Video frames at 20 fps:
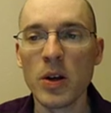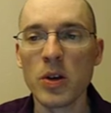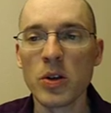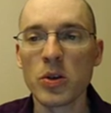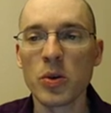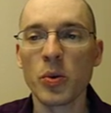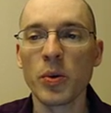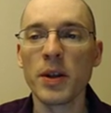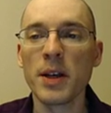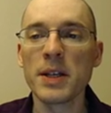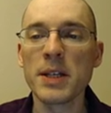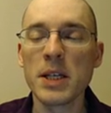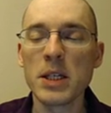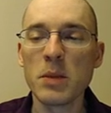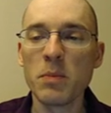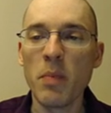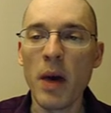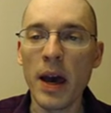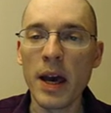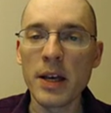So this
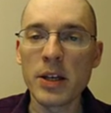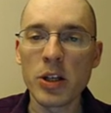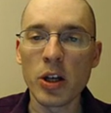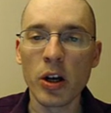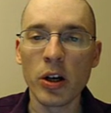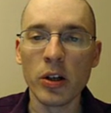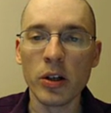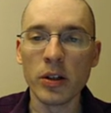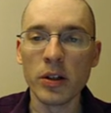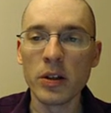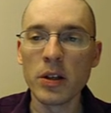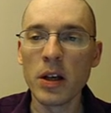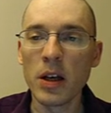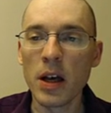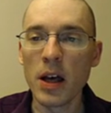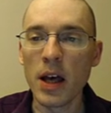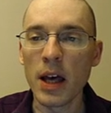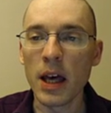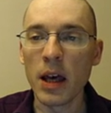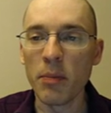is based on
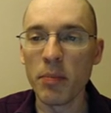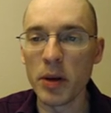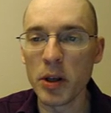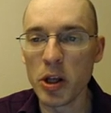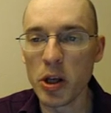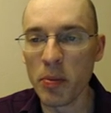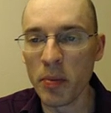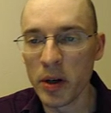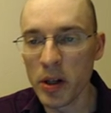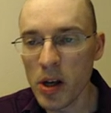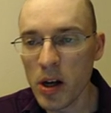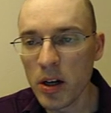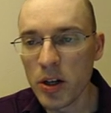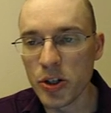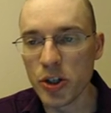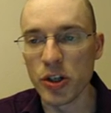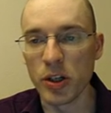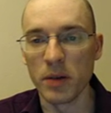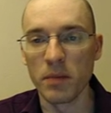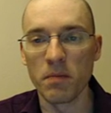
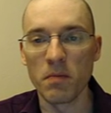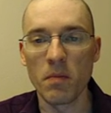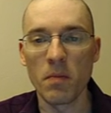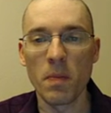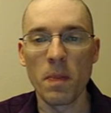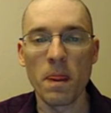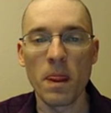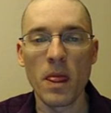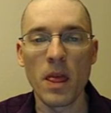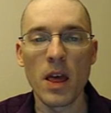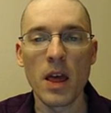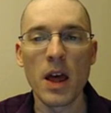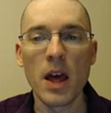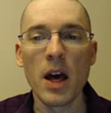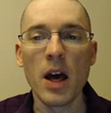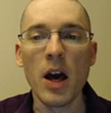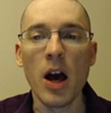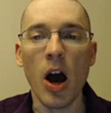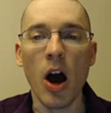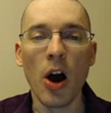epidemiology.
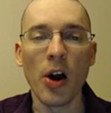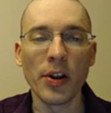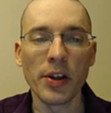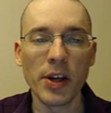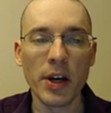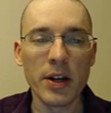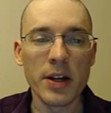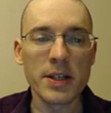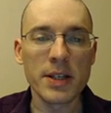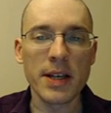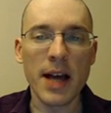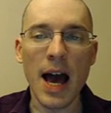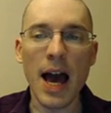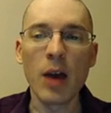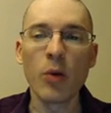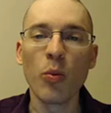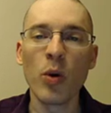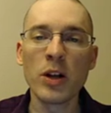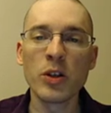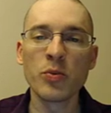On the other
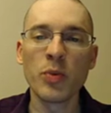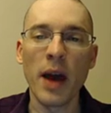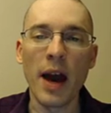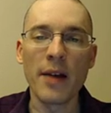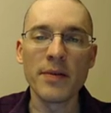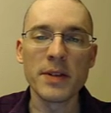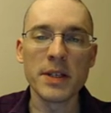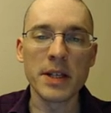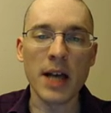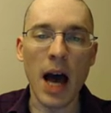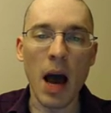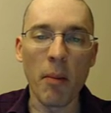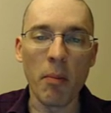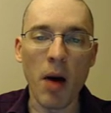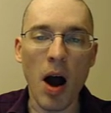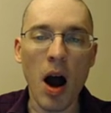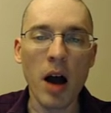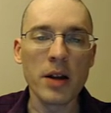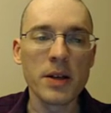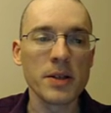side, once we have this
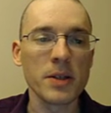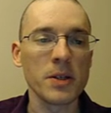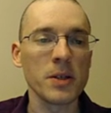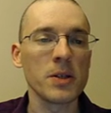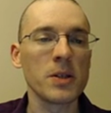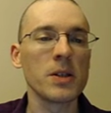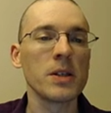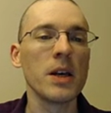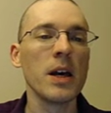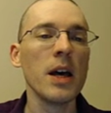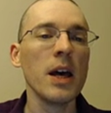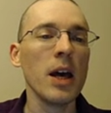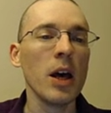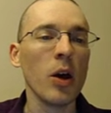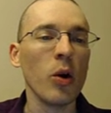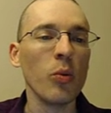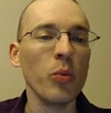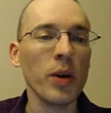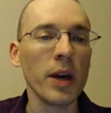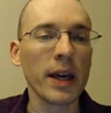hypothesis,
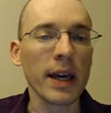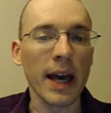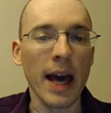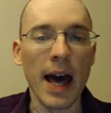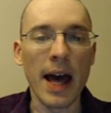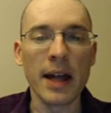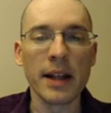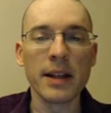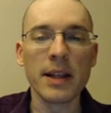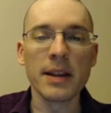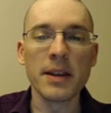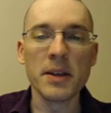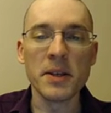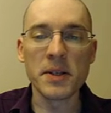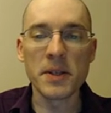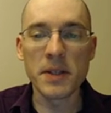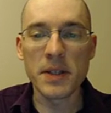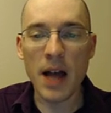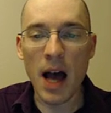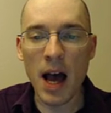we can
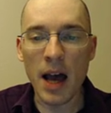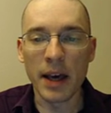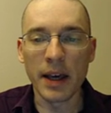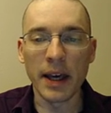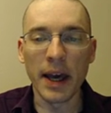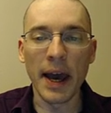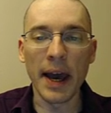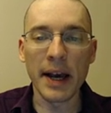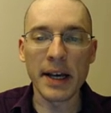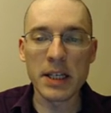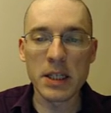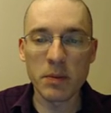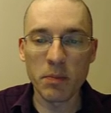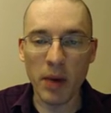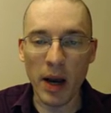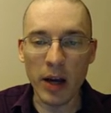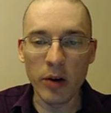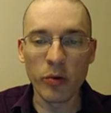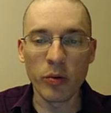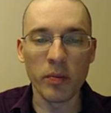design
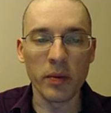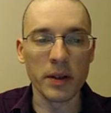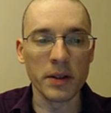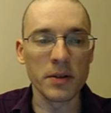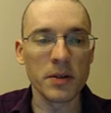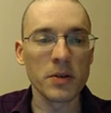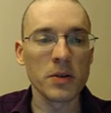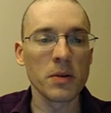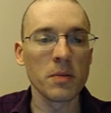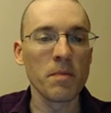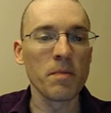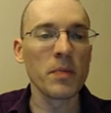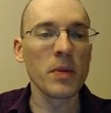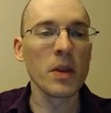experiments